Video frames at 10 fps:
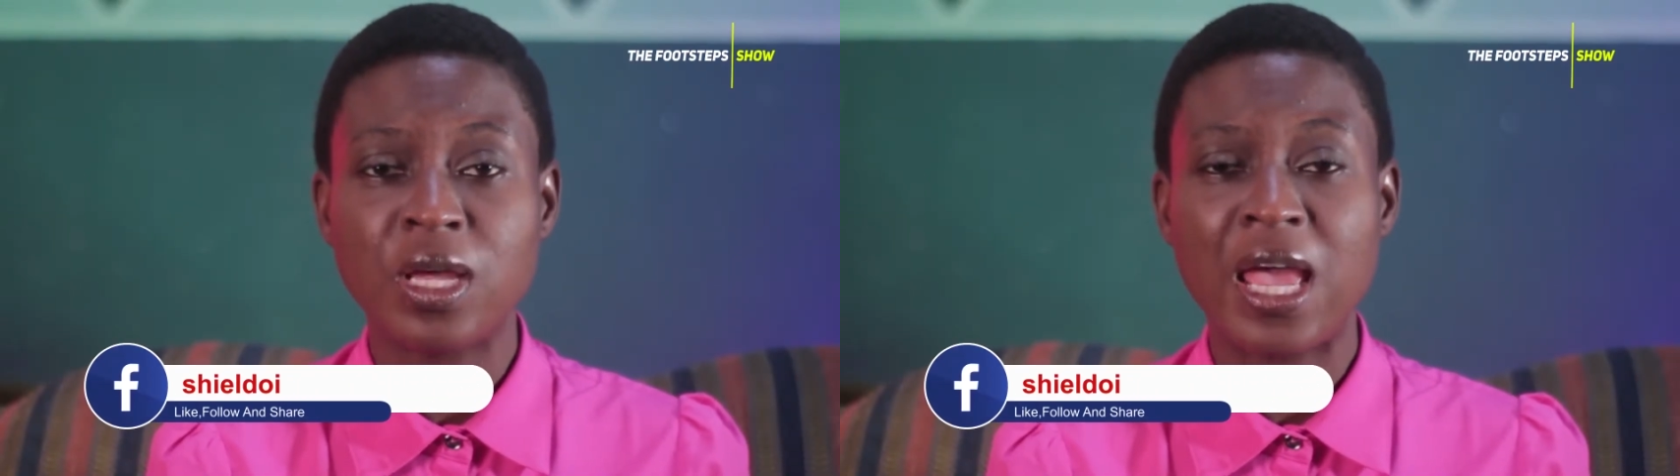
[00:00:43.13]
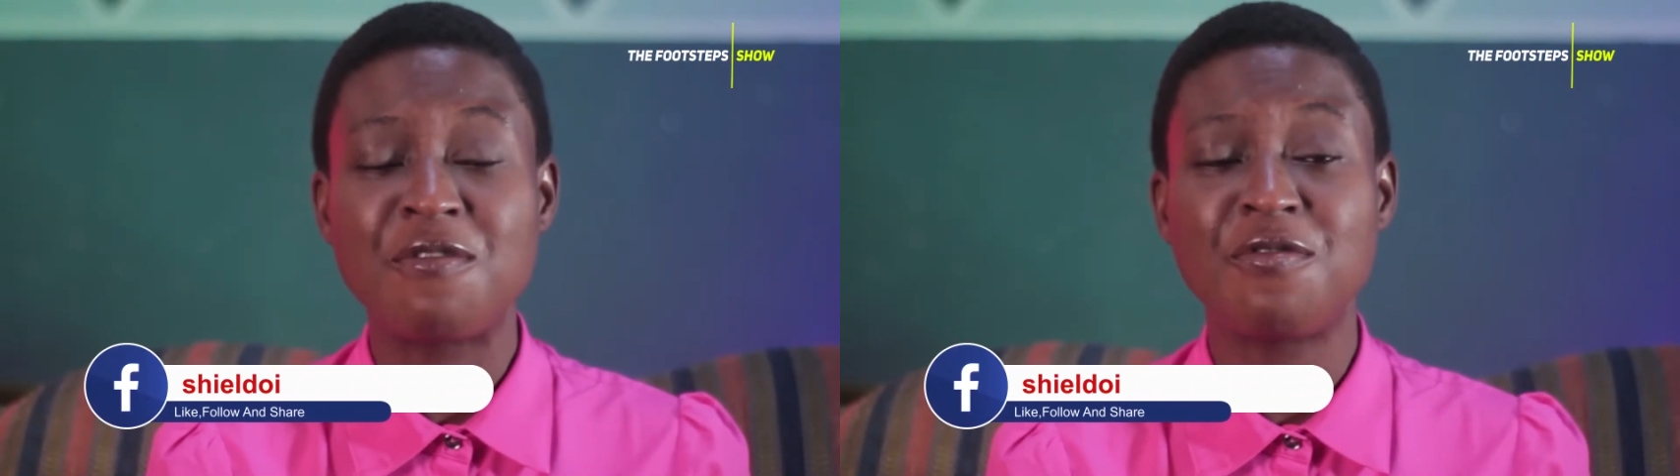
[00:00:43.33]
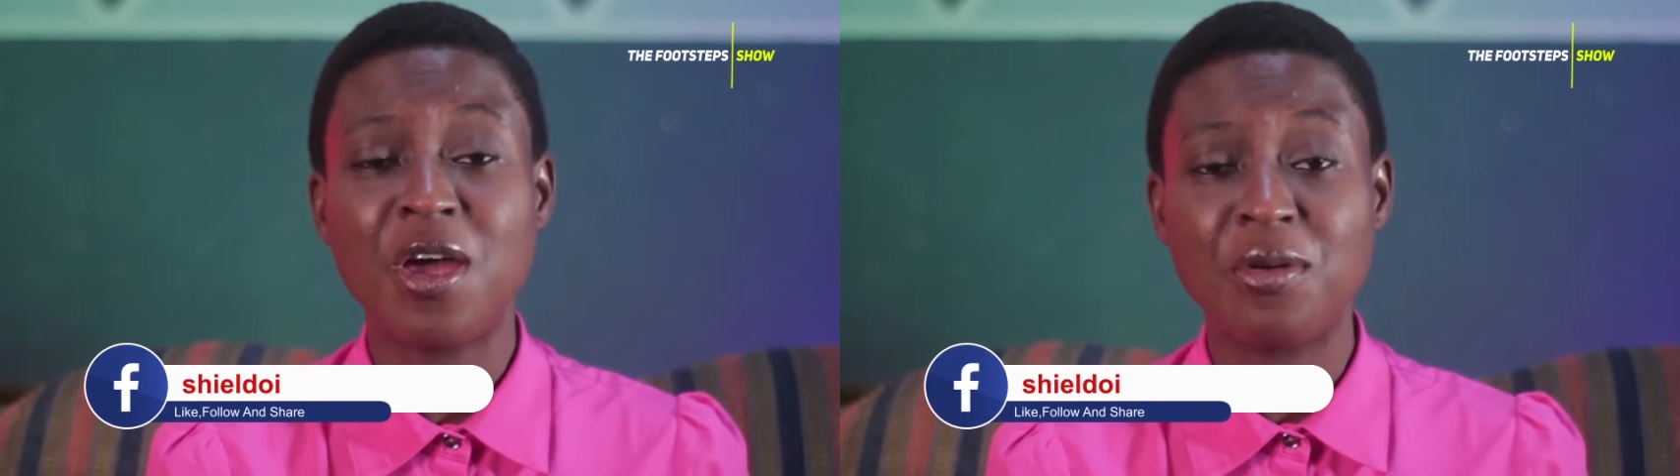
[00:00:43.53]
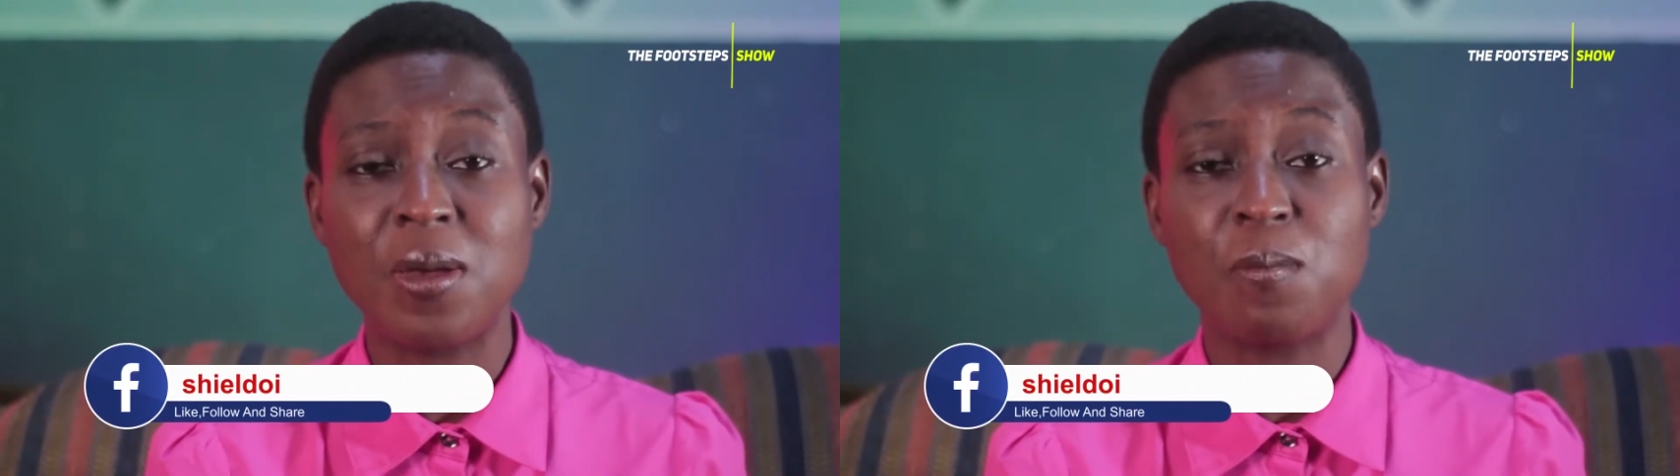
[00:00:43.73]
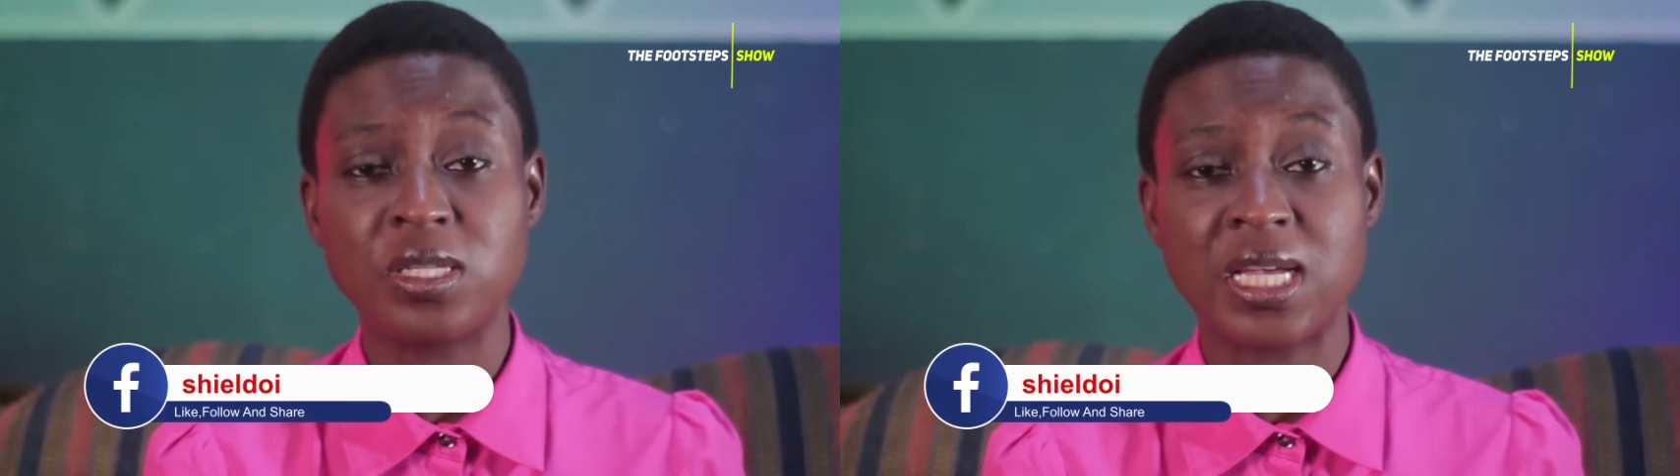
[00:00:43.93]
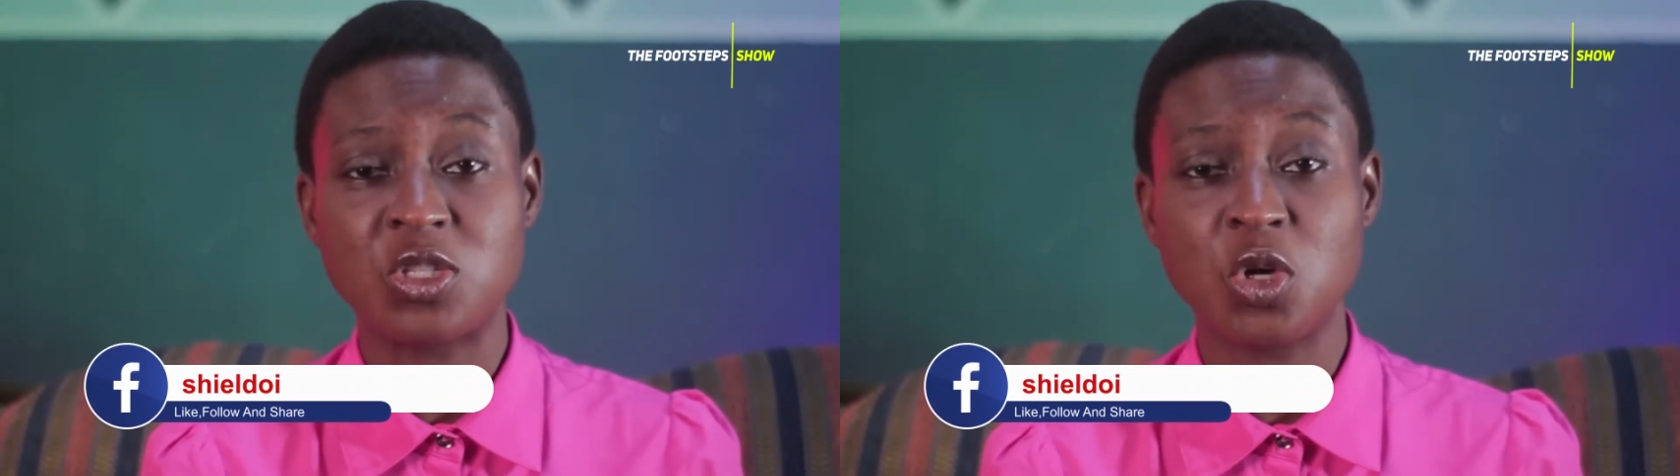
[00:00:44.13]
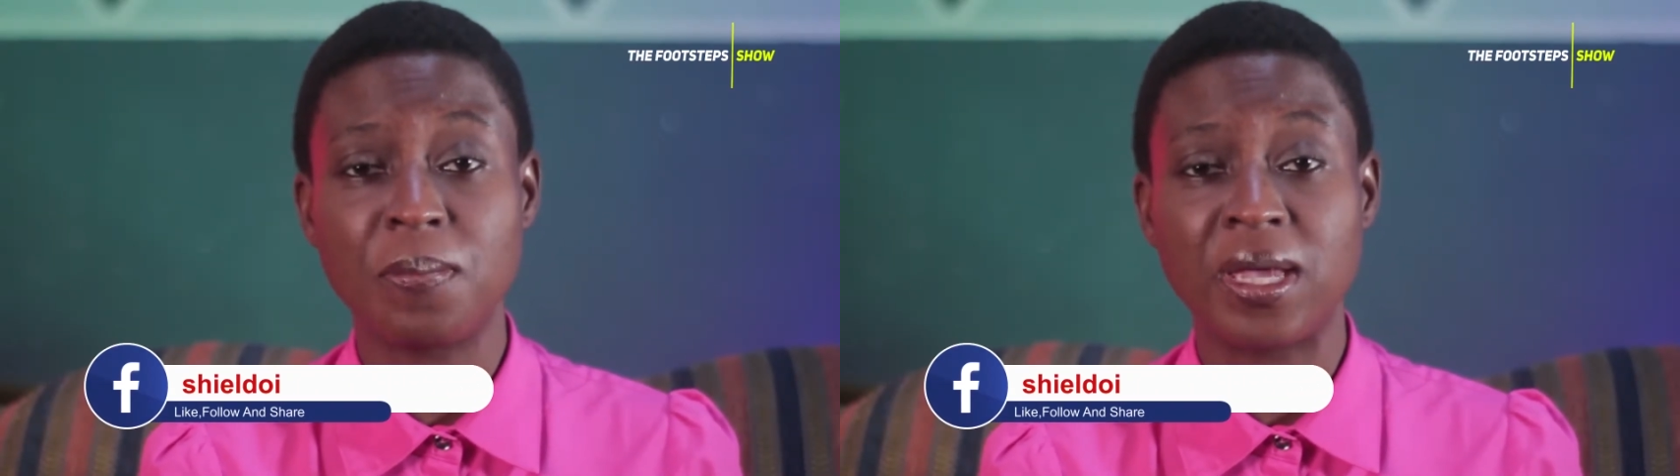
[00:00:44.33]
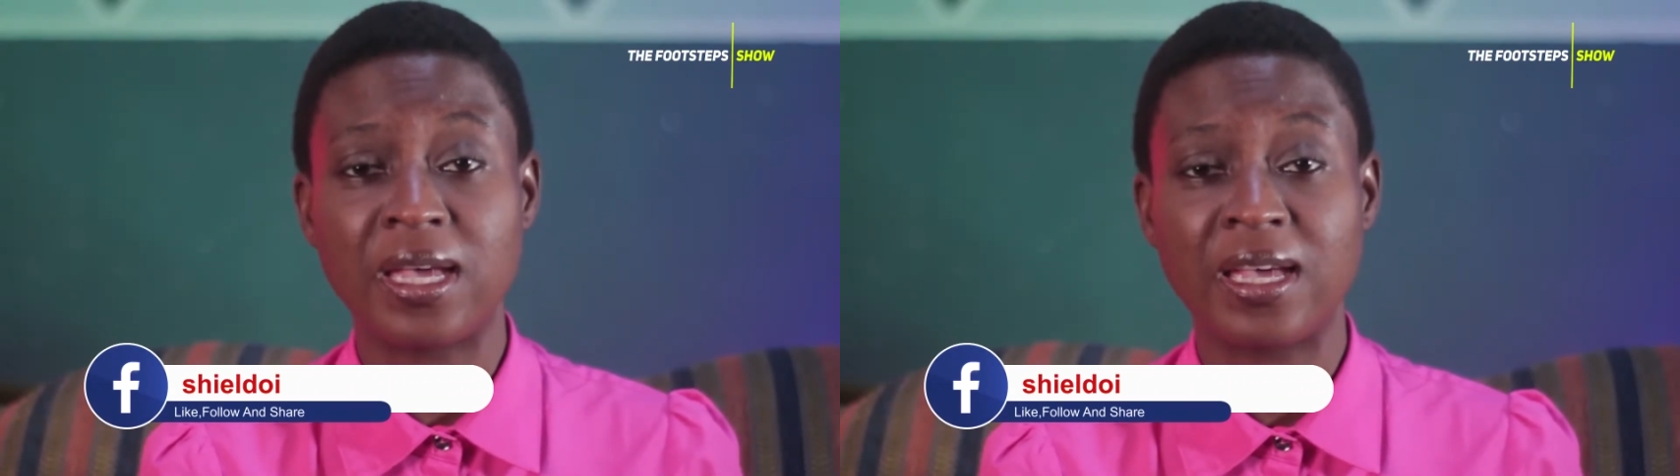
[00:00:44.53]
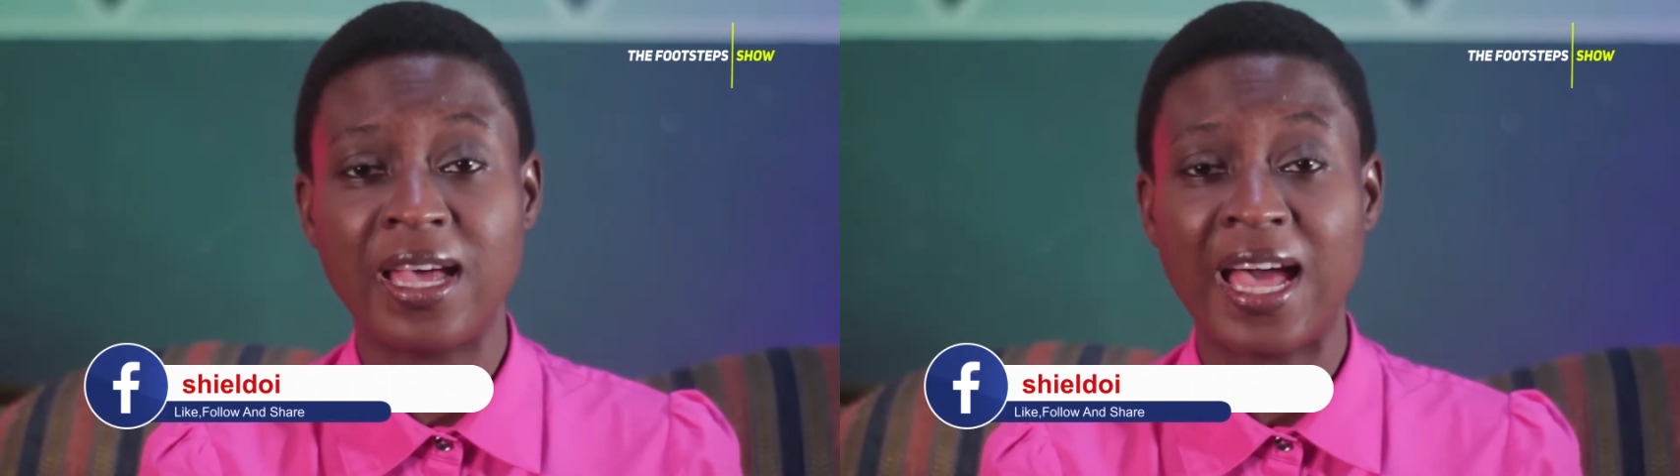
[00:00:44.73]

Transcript: a very important topic,